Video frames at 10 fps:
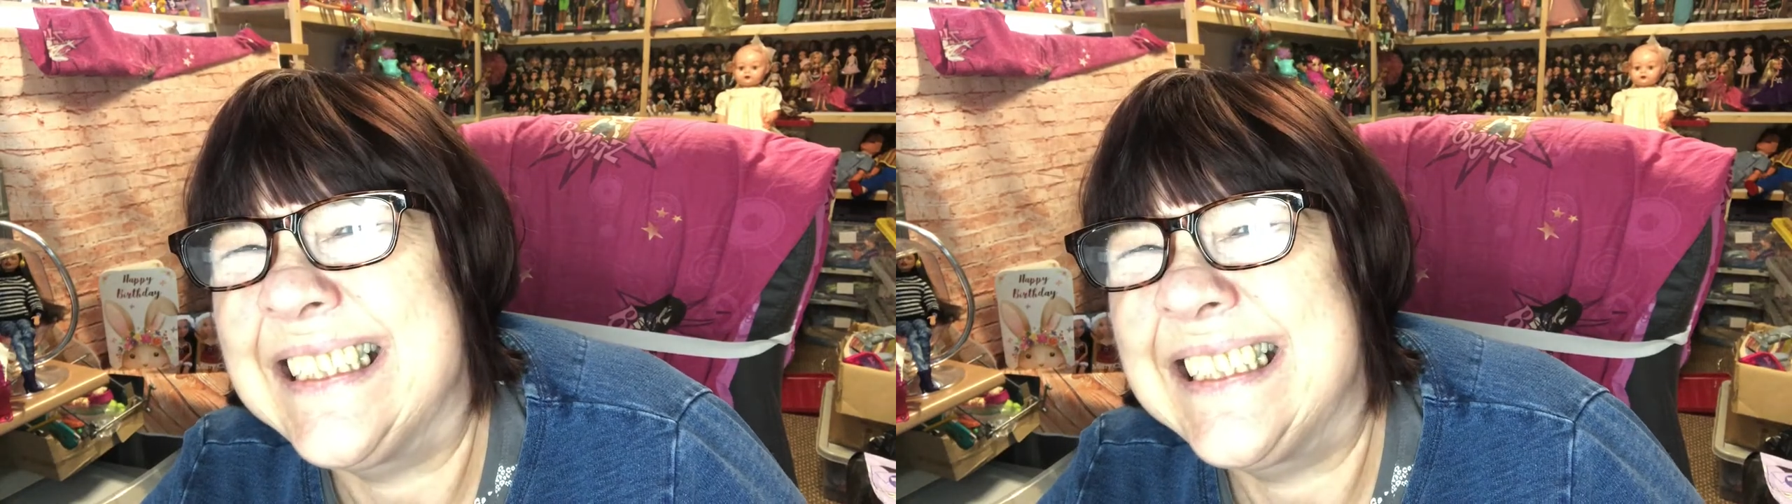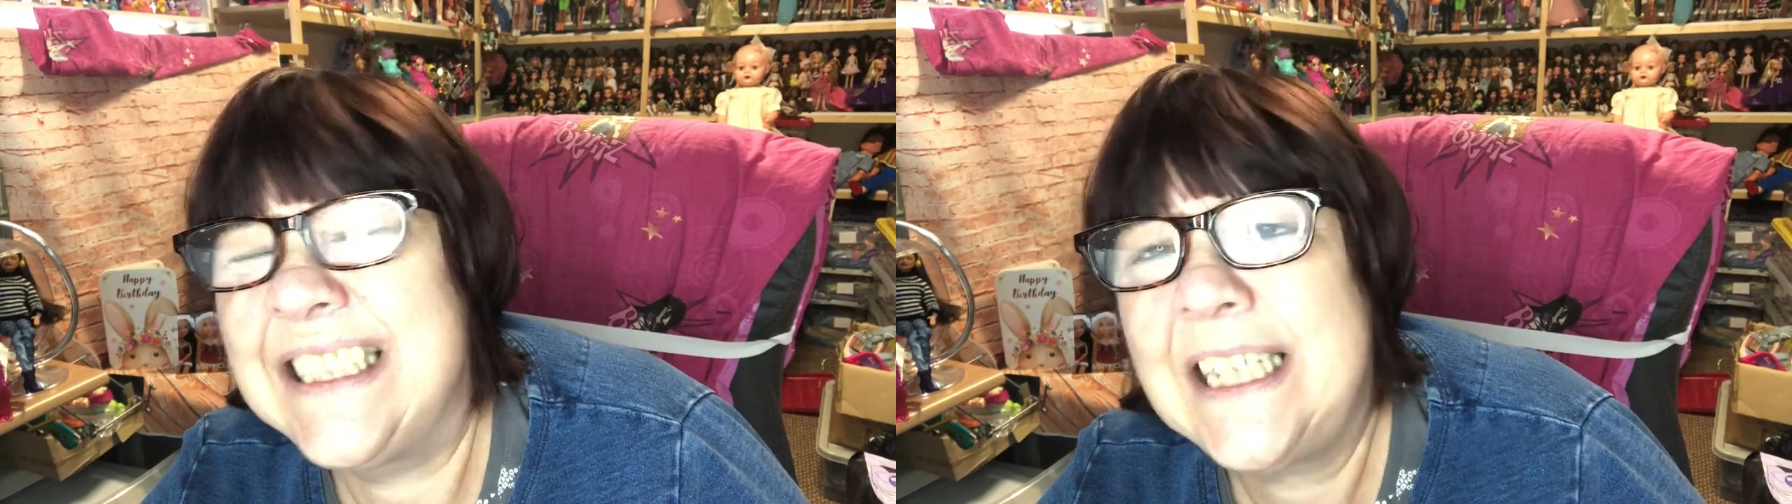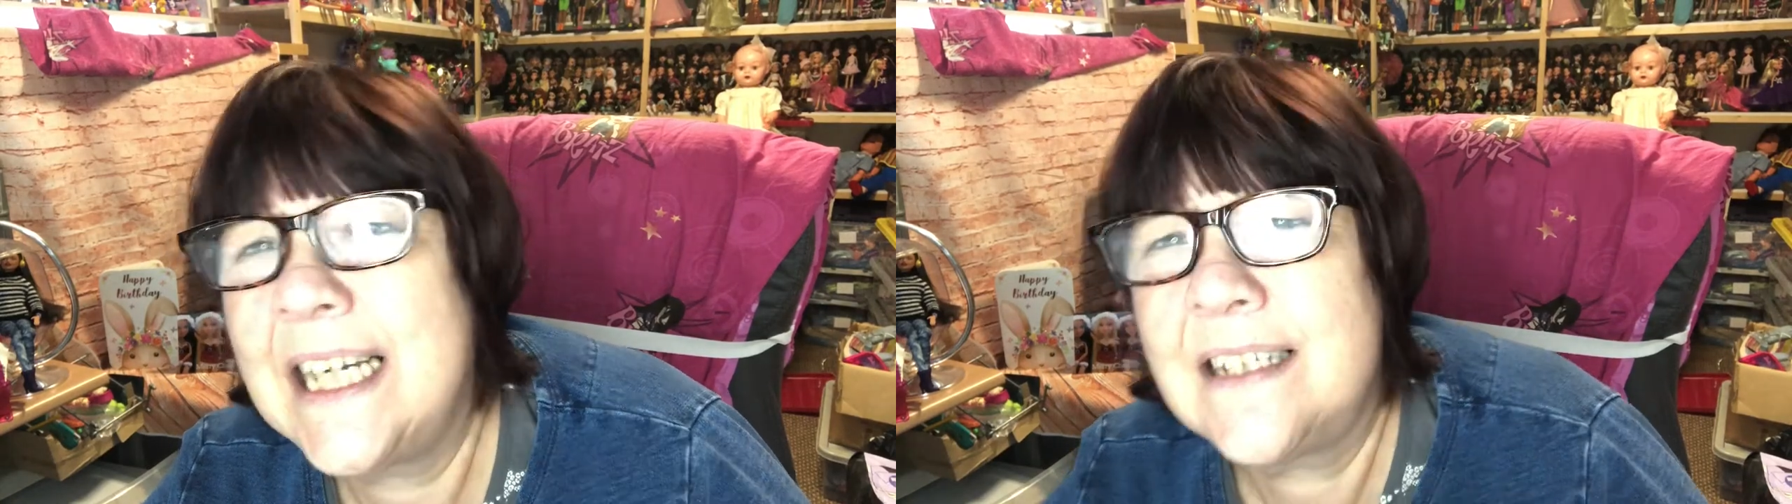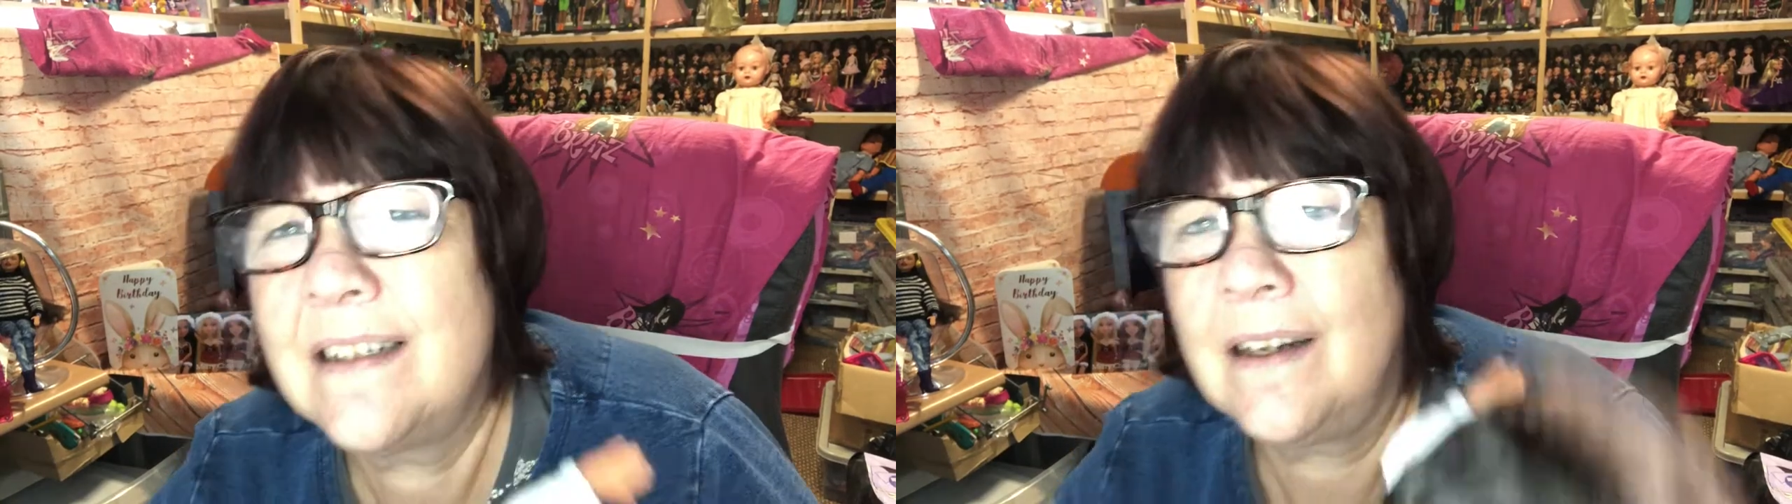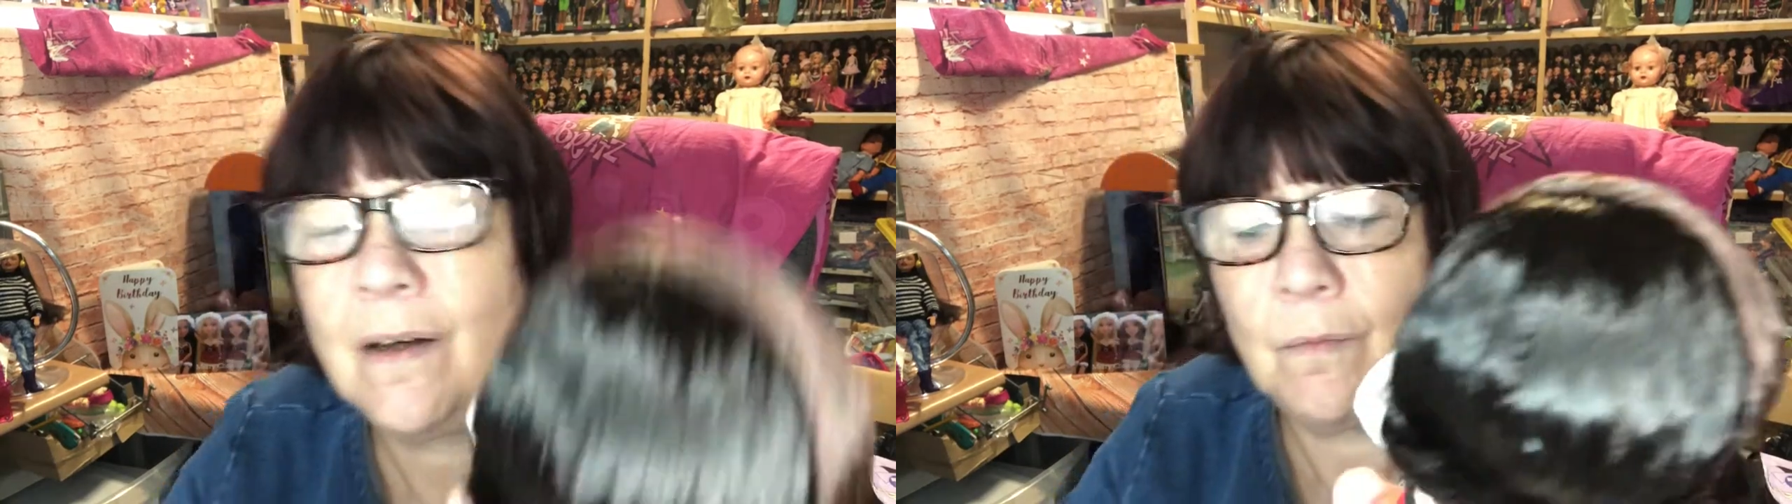she hasn't
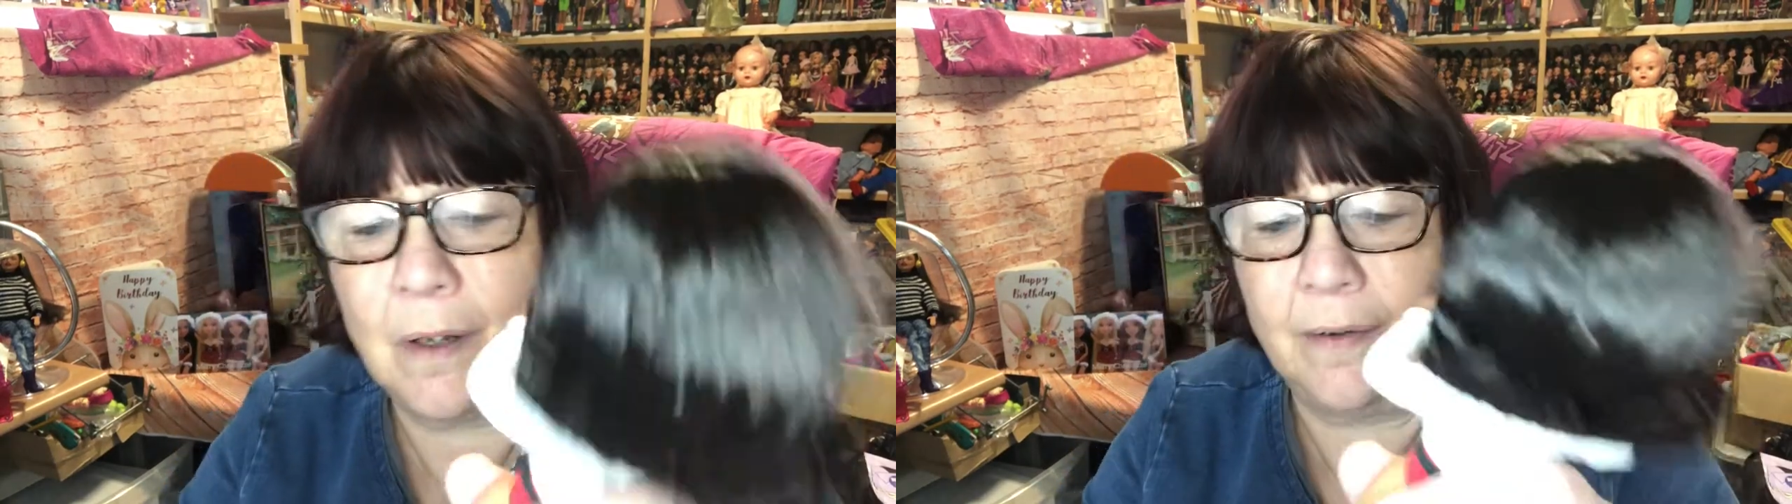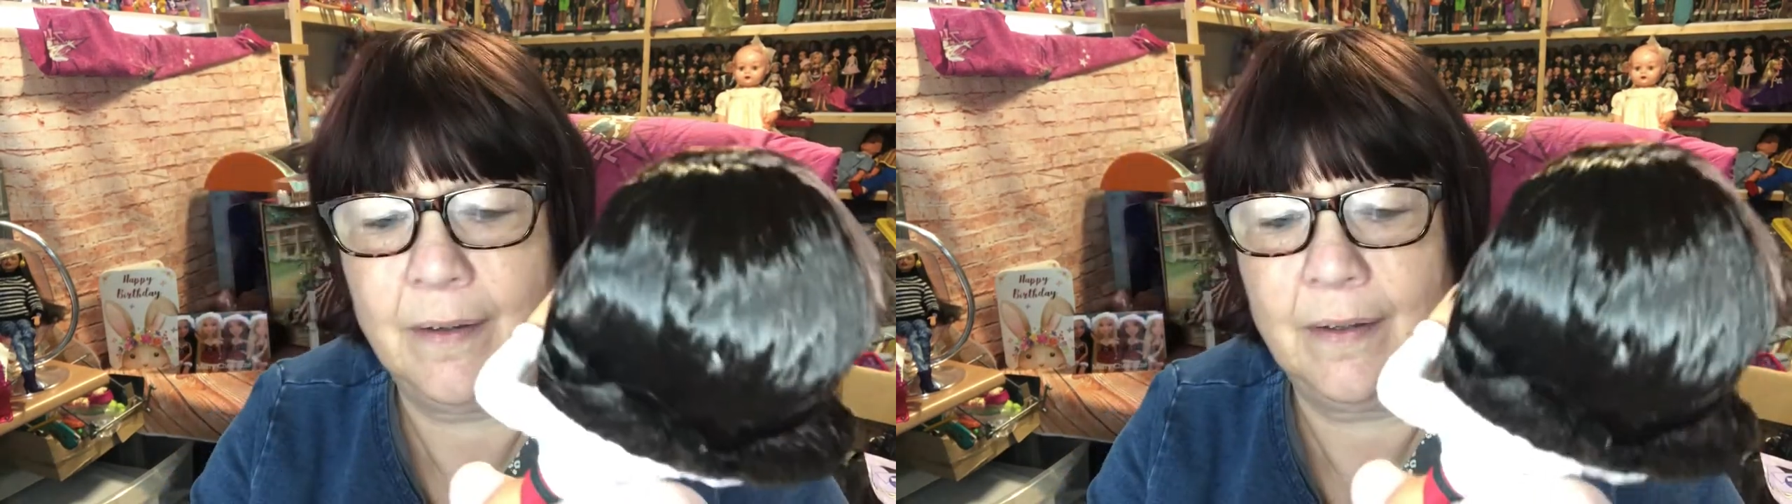got one.